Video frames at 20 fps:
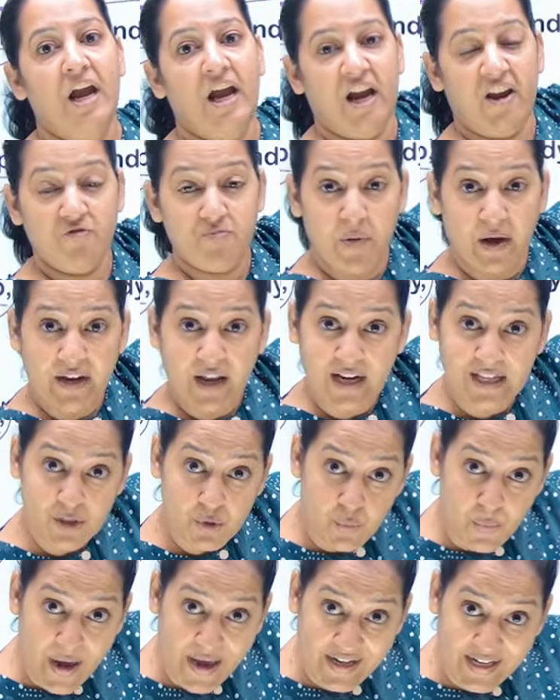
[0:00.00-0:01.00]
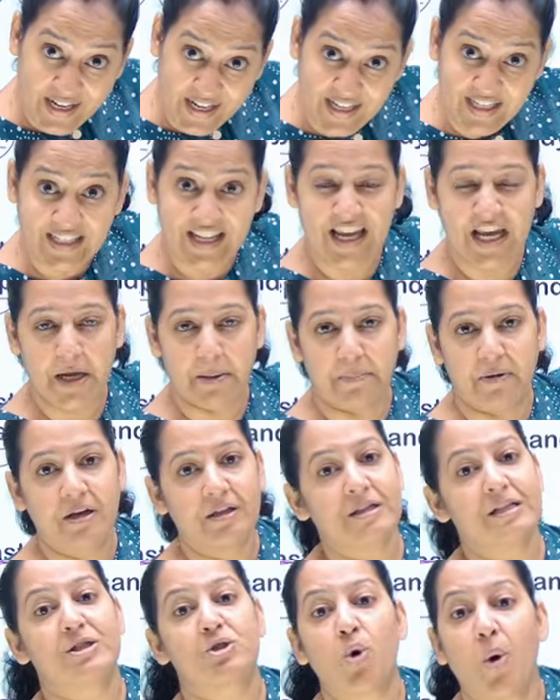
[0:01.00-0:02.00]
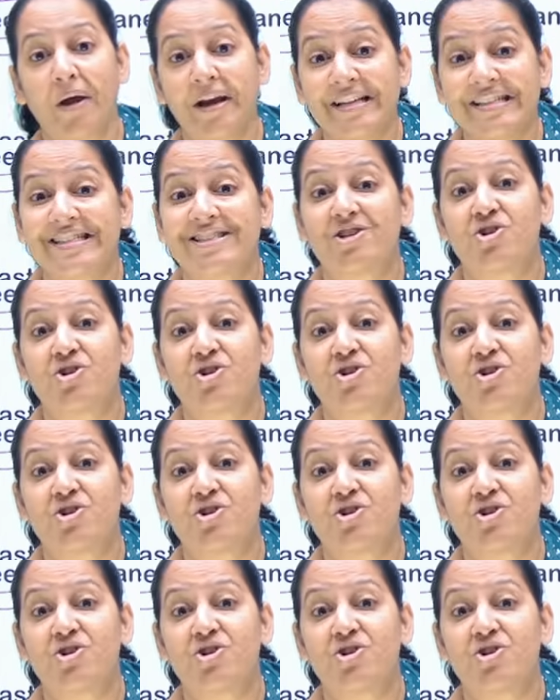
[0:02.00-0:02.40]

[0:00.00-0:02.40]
If burial is very deep, the soil is